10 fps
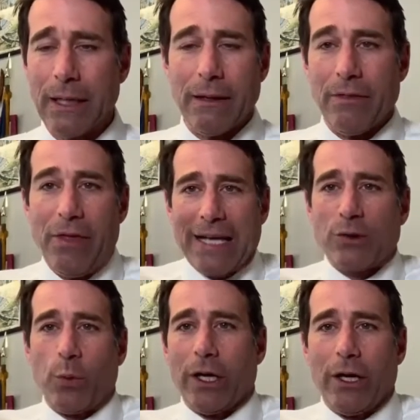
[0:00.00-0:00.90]
and
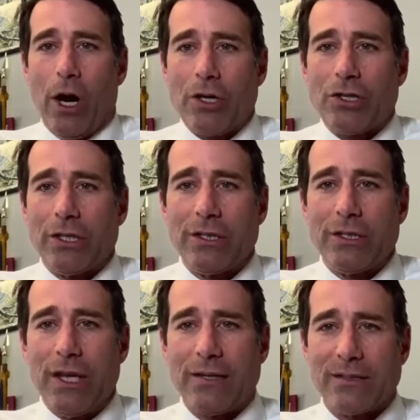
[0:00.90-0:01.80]
that's what an auction
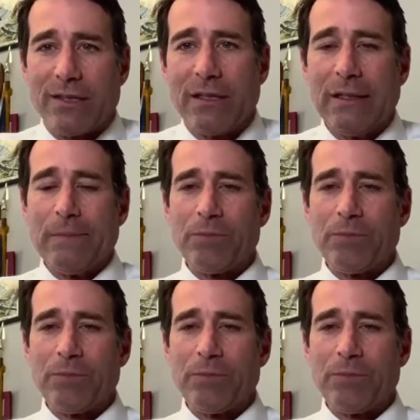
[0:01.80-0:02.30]
does.